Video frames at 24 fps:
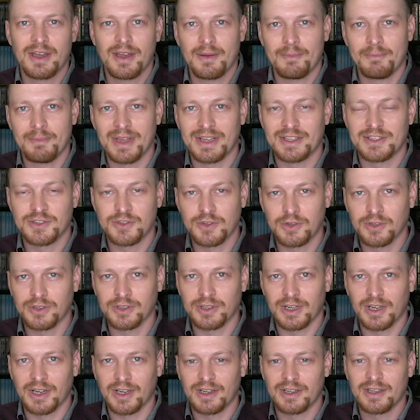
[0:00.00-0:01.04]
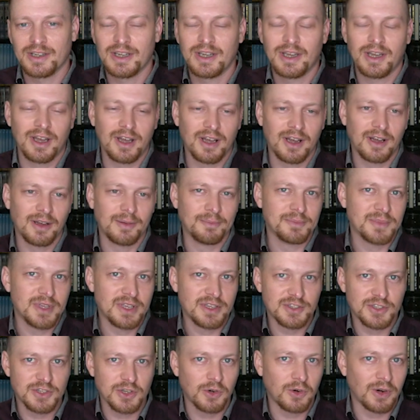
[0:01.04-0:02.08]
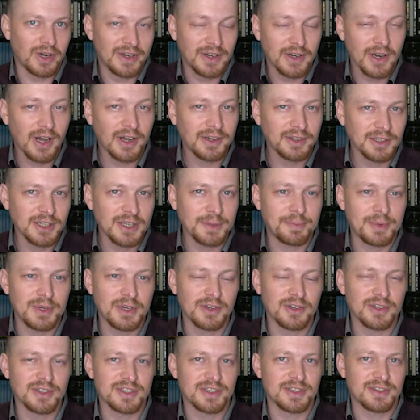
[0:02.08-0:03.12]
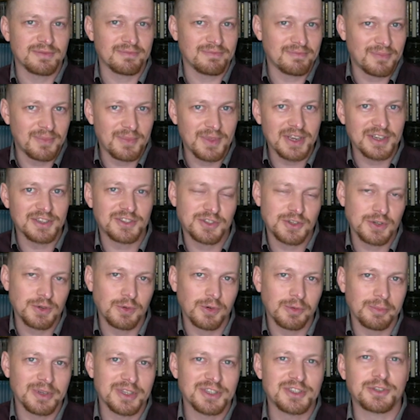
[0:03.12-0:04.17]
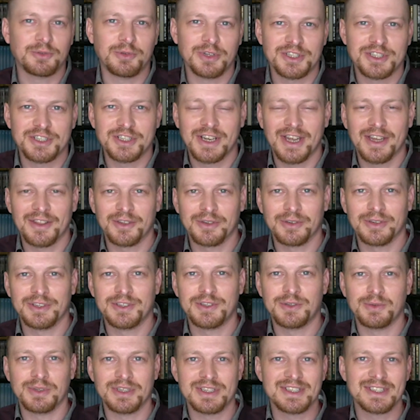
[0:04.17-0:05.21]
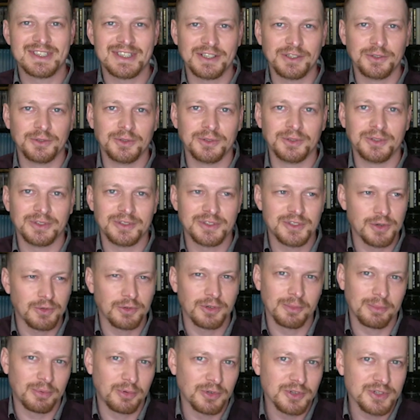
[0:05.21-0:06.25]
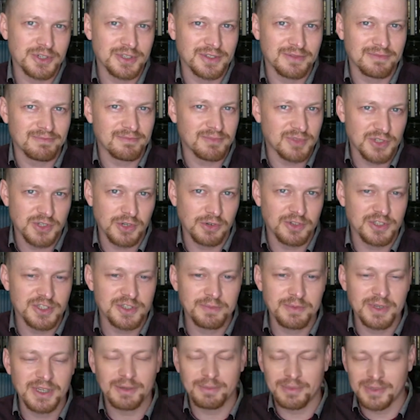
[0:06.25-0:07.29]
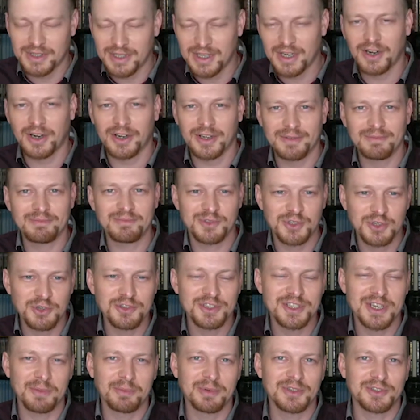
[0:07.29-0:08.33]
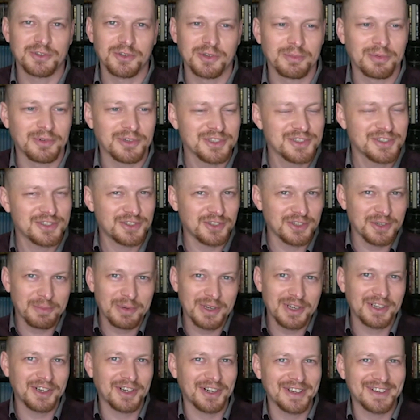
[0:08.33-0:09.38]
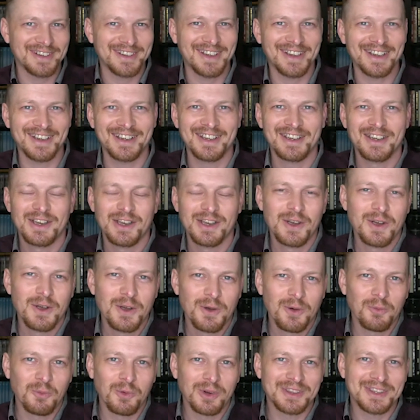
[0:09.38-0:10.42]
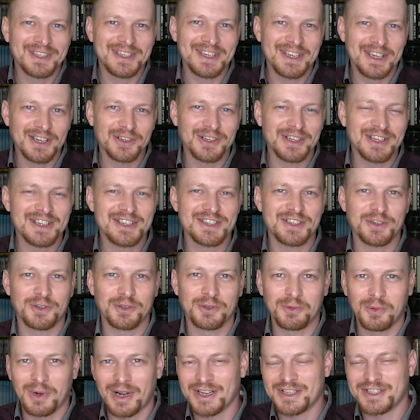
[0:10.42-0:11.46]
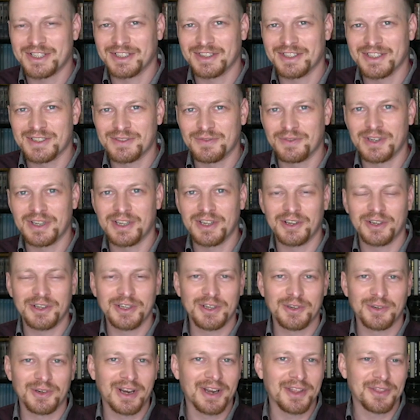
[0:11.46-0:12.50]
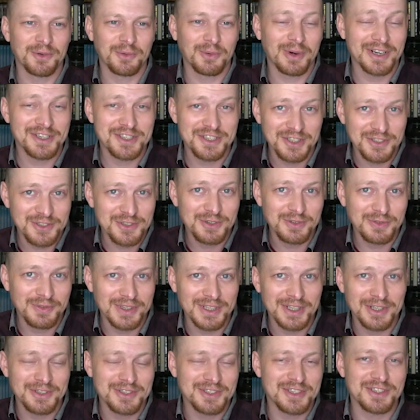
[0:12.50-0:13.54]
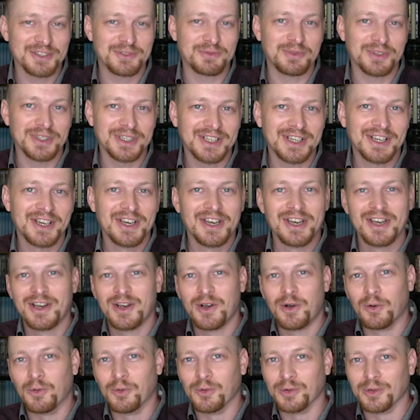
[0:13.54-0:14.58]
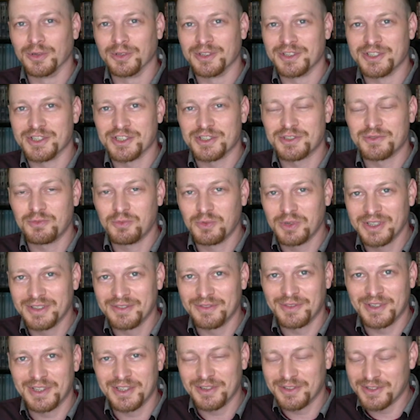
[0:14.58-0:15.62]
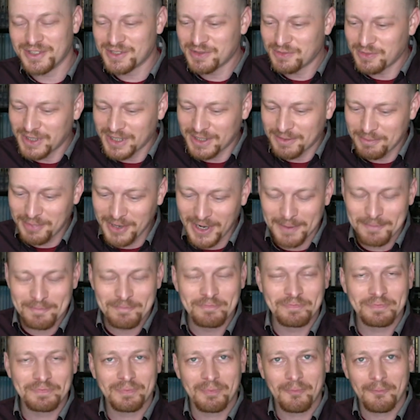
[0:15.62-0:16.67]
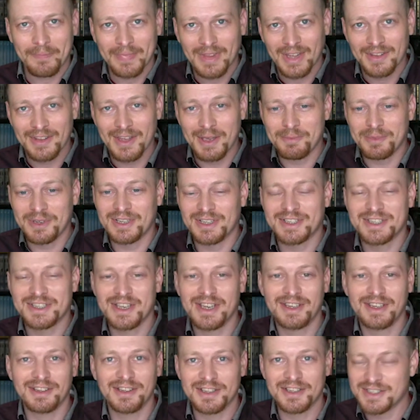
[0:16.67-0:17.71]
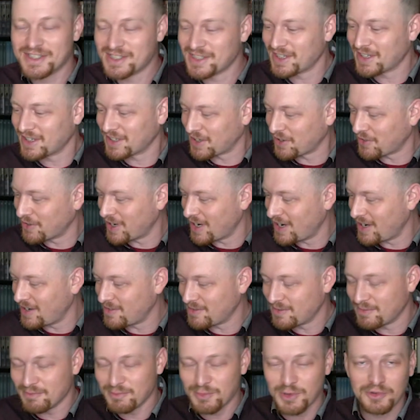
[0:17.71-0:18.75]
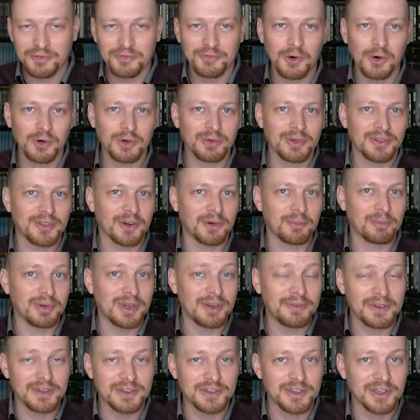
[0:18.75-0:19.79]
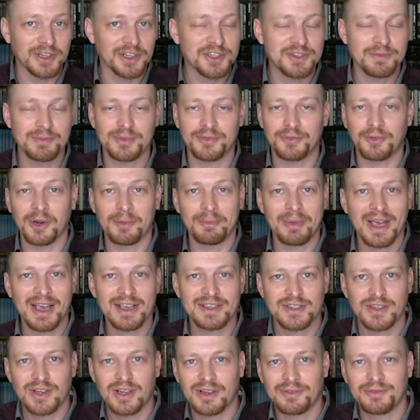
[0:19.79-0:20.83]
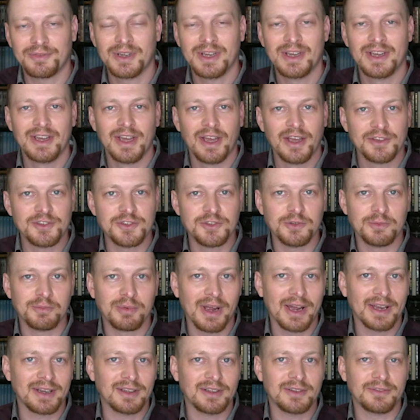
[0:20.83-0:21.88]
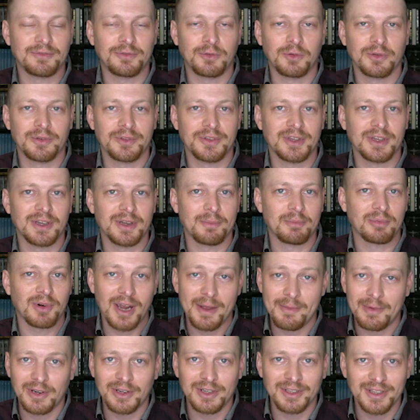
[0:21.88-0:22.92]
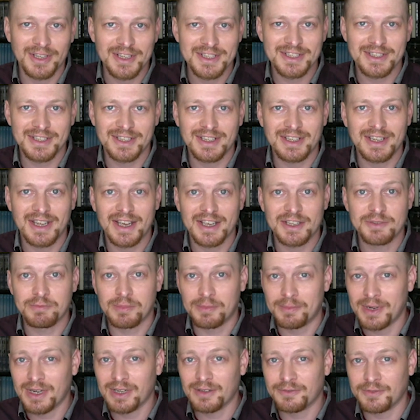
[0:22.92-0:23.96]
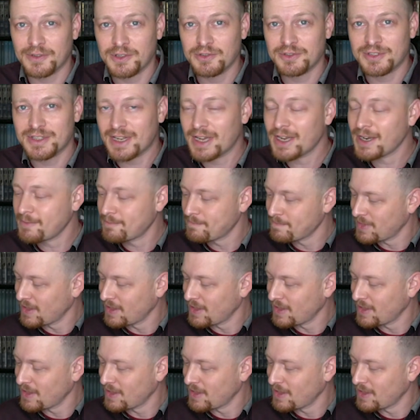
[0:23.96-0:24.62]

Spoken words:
Metzora. And so on non-leap years, these two will be squished together into a single Torah portion, so to speak. But they are two separate Torah portions. So depending on what the year is you're watching this video, you're either watching two videos this week or just one video this week. But that being said, let's go ahead and move forward with our brief introduction before I pass it off to Bradley for the primary lesson that he has prepared for you today.